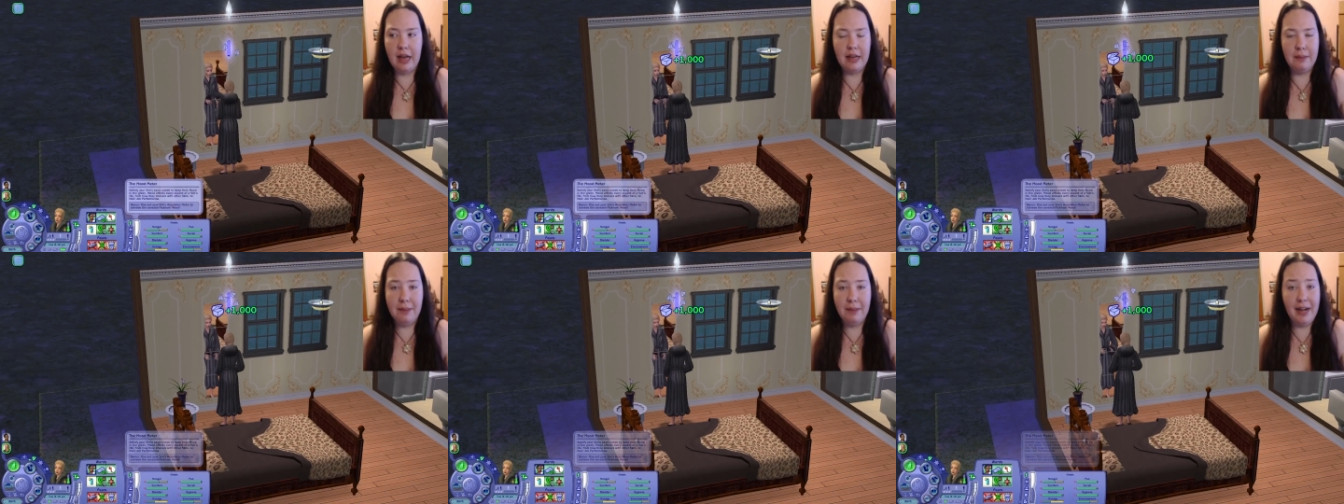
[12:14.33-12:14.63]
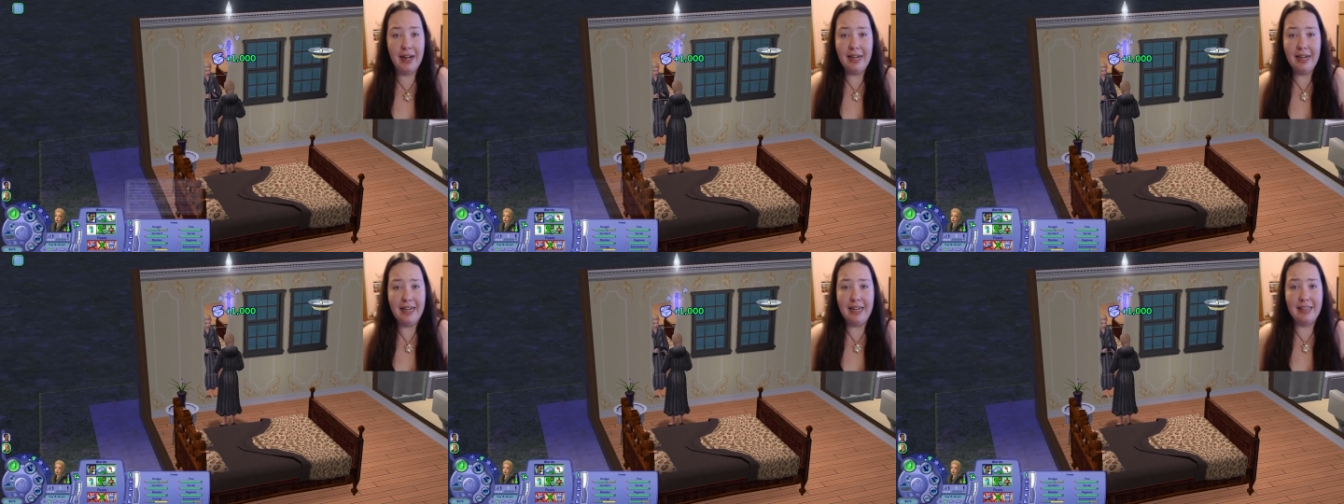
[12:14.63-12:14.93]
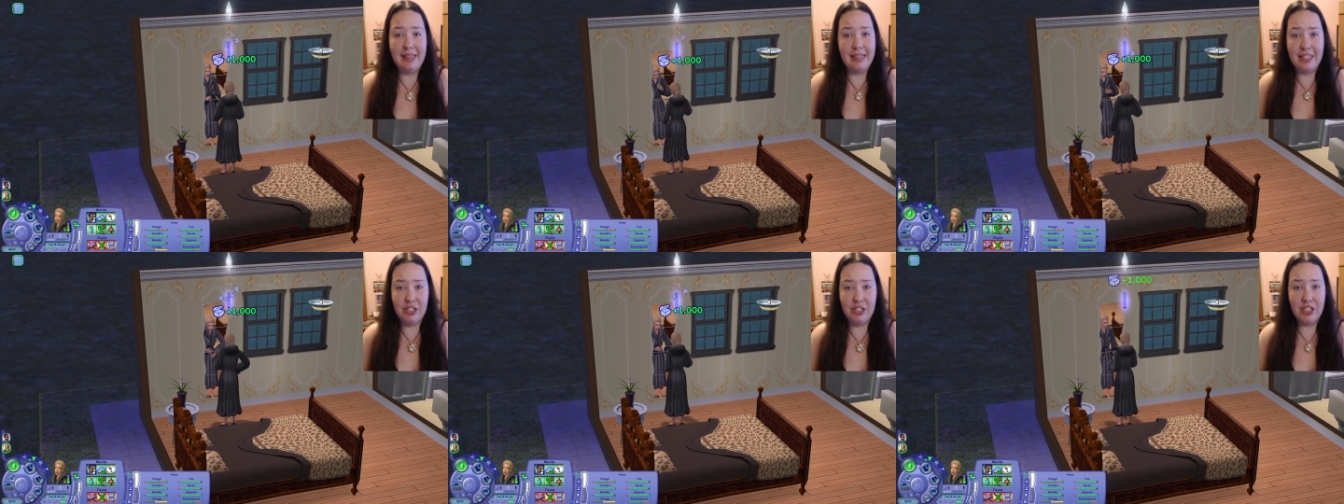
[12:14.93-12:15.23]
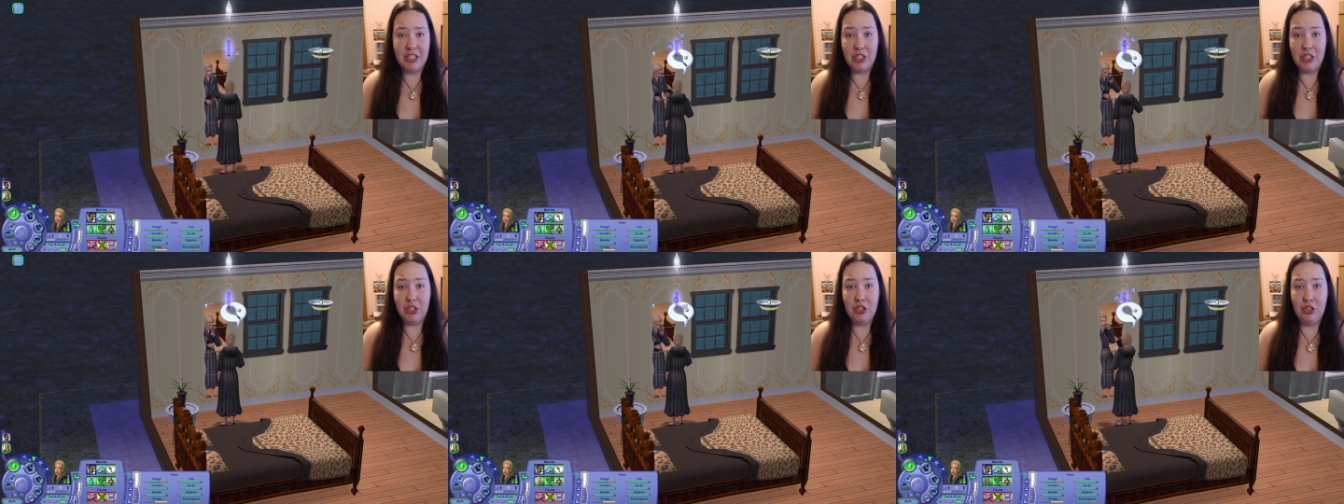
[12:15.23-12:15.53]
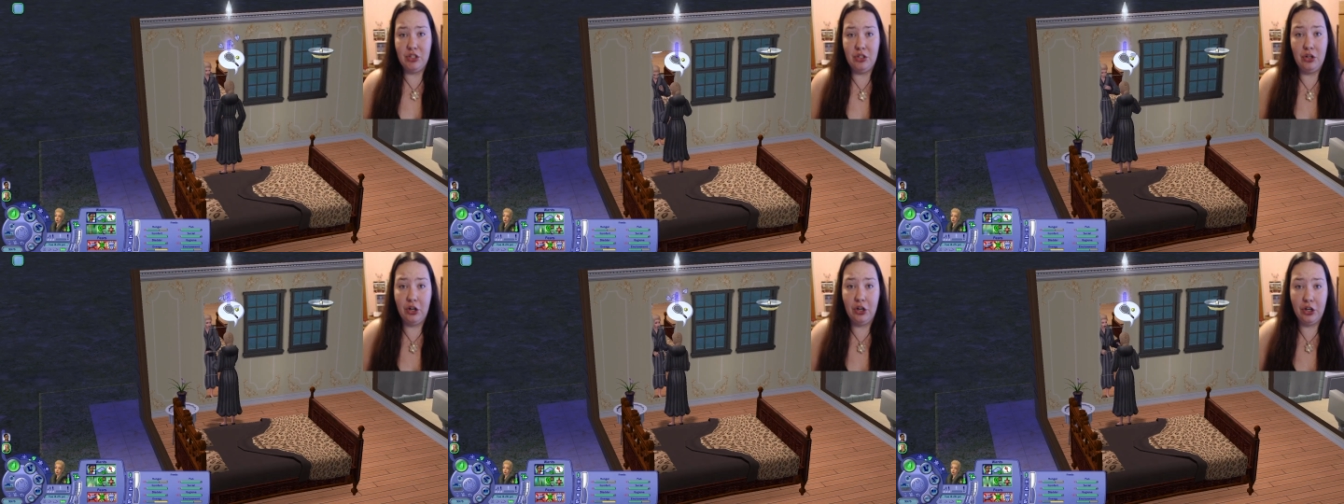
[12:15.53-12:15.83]
and apparently there's just
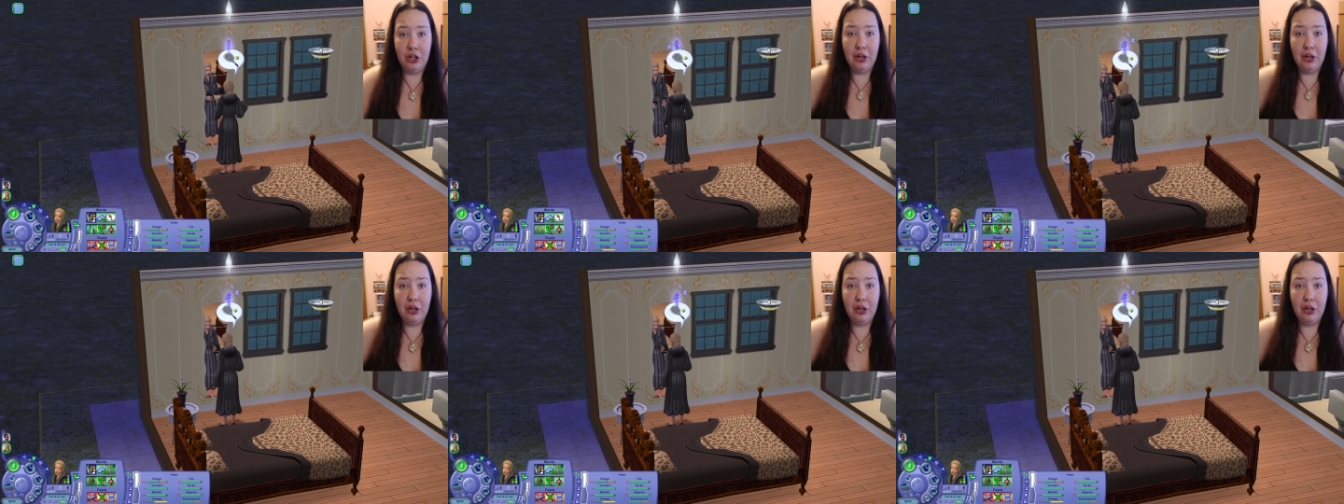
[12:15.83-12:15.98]
no